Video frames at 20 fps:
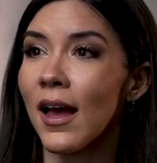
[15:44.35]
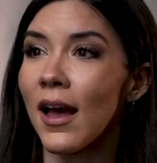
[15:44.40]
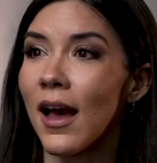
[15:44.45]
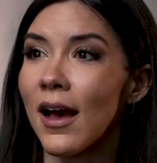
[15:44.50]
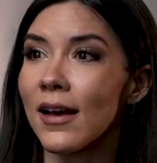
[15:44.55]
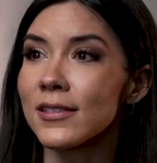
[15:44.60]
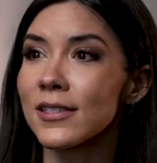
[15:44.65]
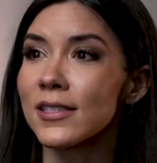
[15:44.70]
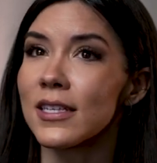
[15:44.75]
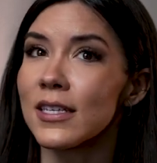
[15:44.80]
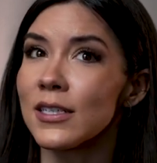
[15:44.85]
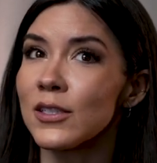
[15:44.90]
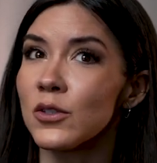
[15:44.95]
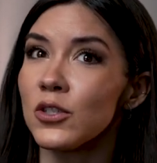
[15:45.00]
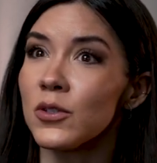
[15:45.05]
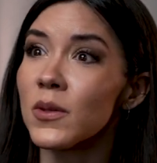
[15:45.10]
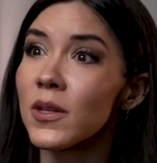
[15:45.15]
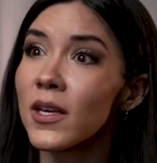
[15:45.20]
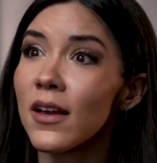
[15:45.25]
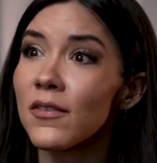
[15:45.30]
asks like,
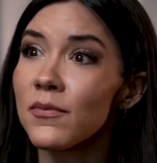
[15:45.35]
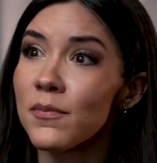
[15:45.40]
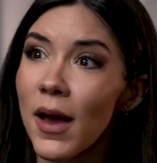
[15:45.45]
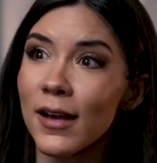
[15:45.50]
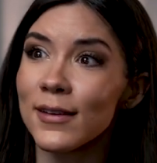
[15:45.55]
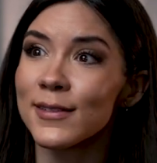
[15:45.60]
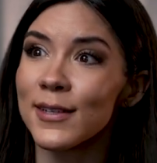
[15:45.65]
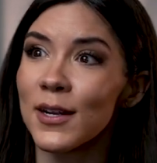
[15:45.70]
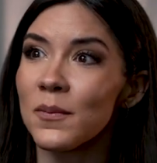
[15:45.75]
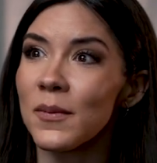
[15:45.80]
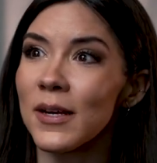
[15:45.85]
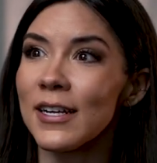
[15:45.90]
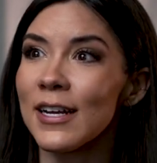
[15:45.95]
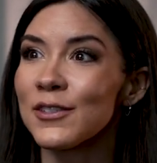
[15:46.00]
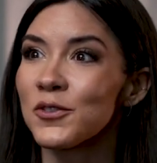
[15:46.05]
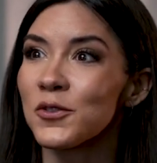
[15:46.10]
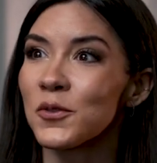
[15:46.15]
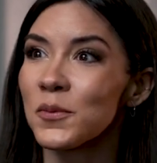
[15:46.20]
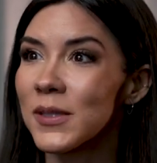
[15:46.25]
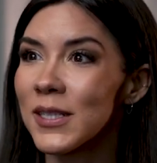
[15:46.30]
do you think I've maxed out my
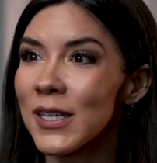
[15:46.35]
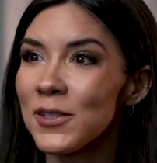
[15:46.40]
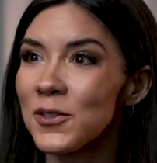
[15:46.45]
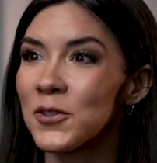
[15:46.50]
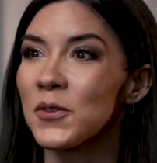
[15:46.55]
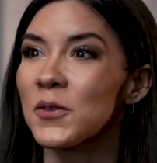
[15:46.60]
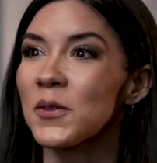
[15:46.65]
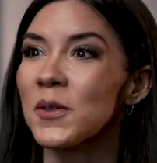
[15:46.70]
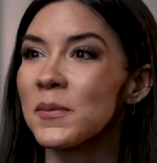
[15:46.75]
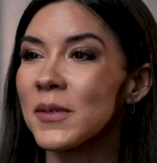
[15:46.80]
natural potential?